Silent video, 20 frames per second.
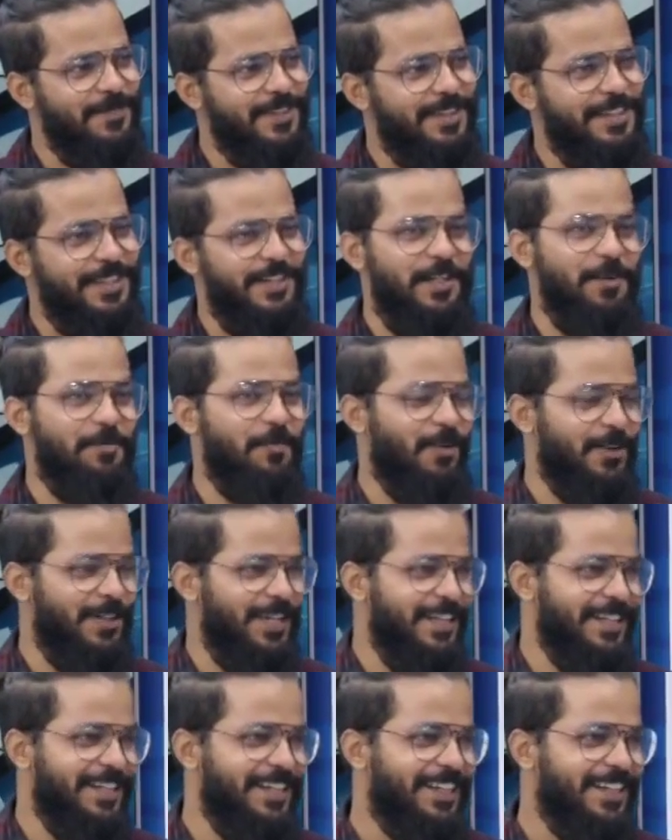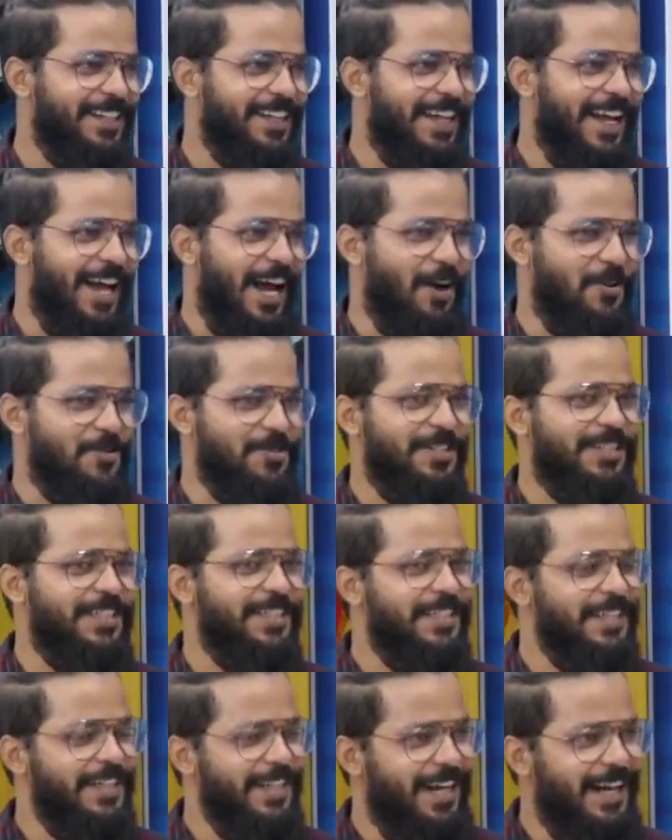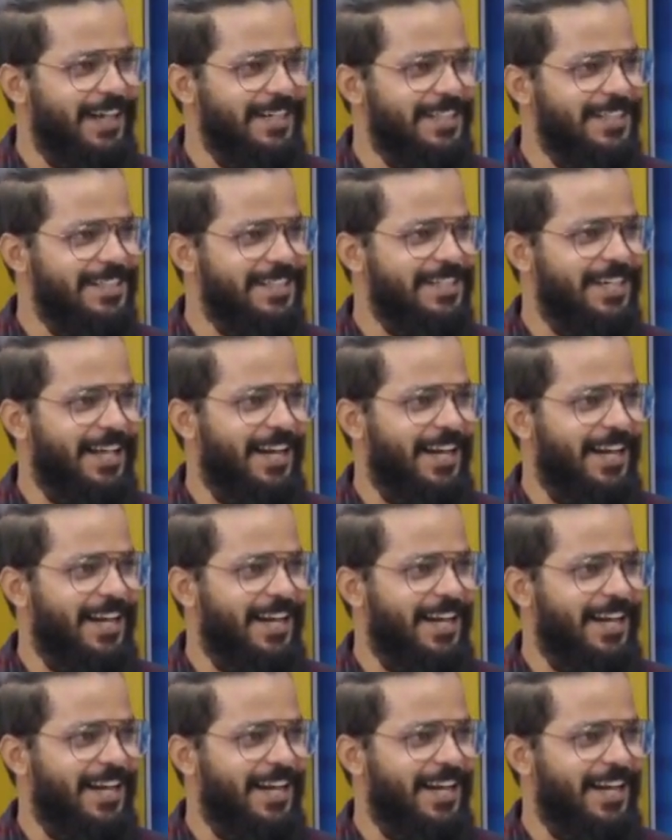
3D modeling. I was a 3D artist